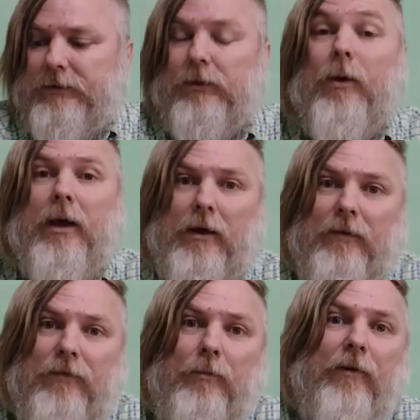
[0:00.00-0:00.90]
So I
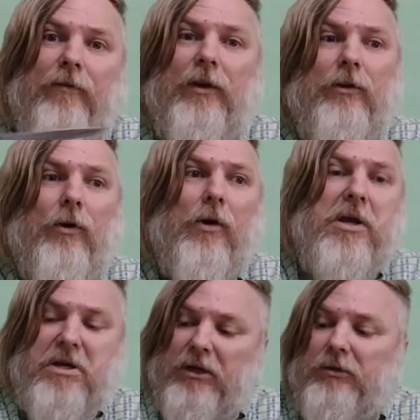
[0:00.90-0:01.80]
cut from a video
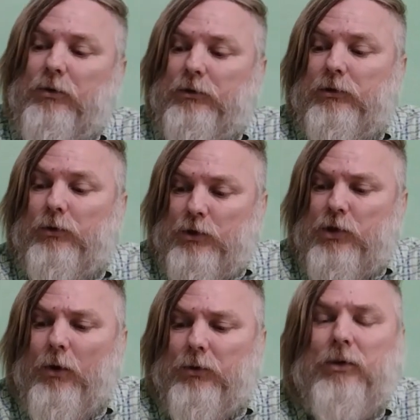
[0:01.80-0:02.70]
to
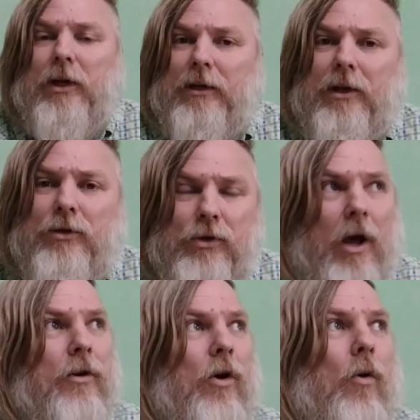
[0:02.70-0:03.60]
show to you that they do
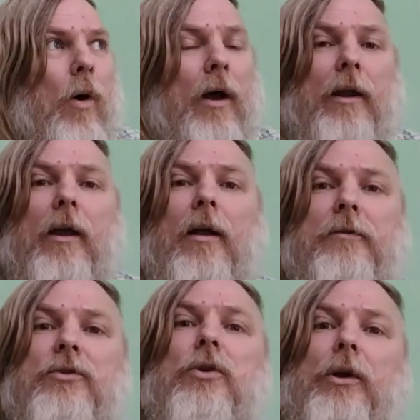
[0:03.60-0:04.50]
not know what I
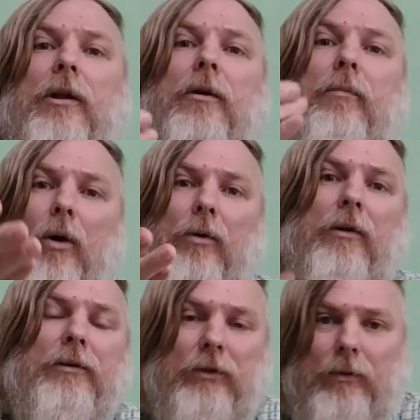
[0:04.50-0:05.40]
am talking about.
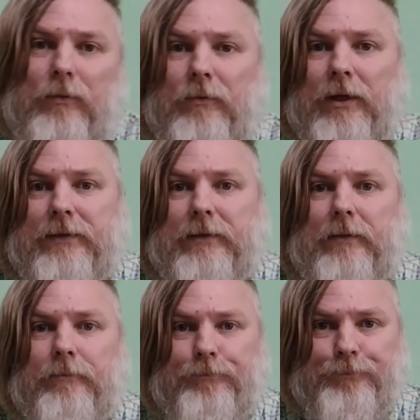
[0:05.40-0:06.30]
So listen.